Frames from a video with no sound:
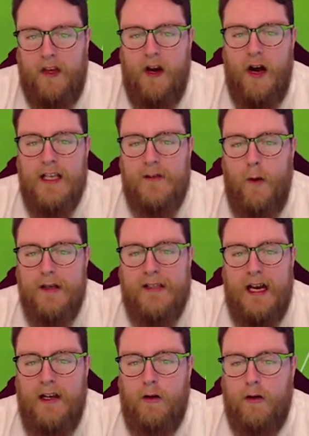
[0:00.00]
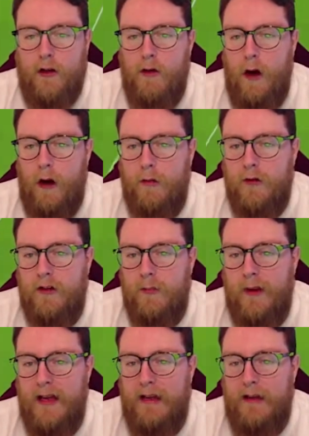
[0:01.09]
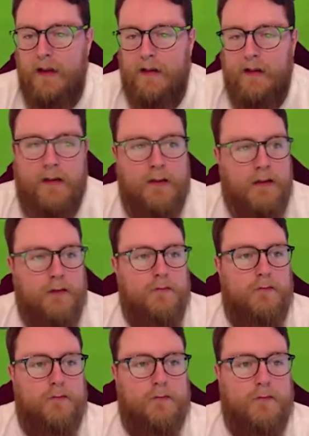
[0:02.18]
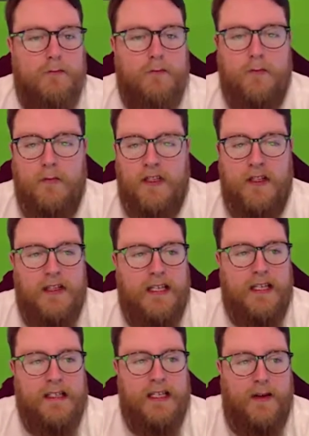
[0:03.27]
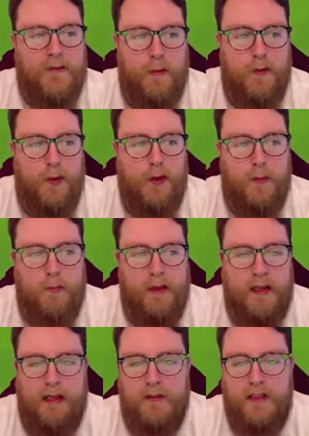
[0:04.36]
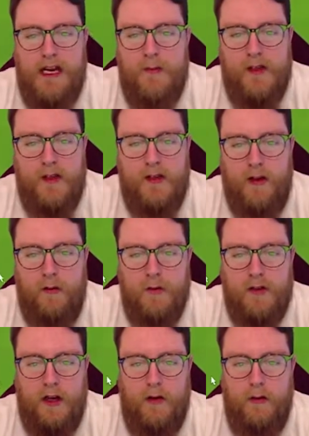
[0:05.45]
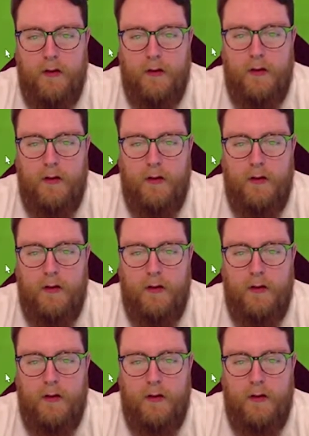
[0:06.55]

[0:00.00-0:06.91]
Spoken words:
Guys, what is going on? Can you hold on to the play? There's only seconds left. I would put you on bloody retained possession. I don't know what's going on.